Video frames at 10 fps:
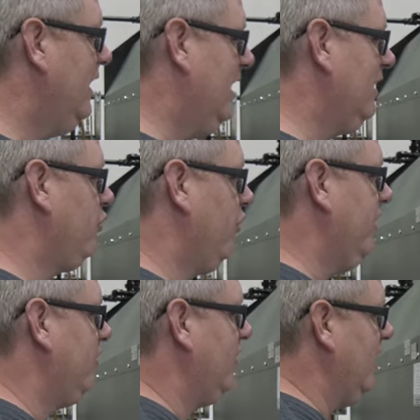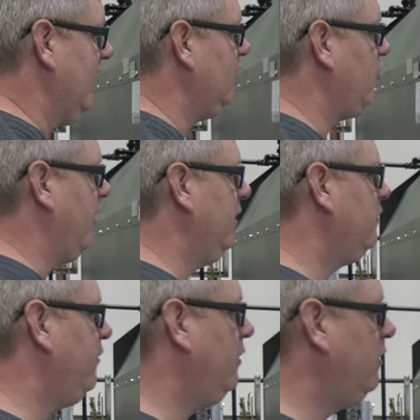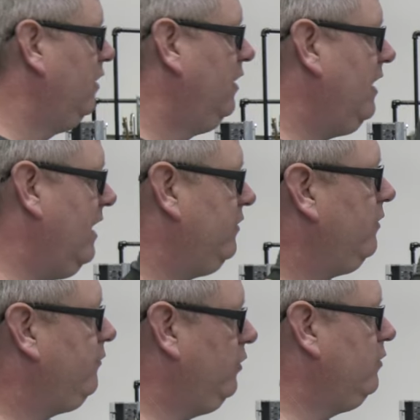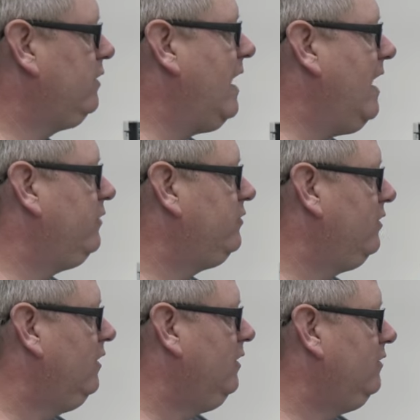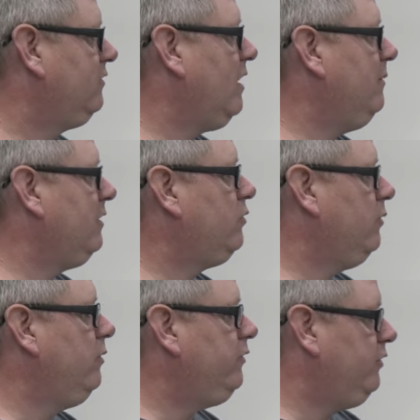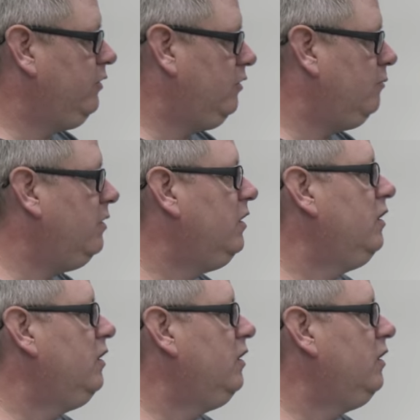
increase the heat transfer as the flue gas is coming through the tube.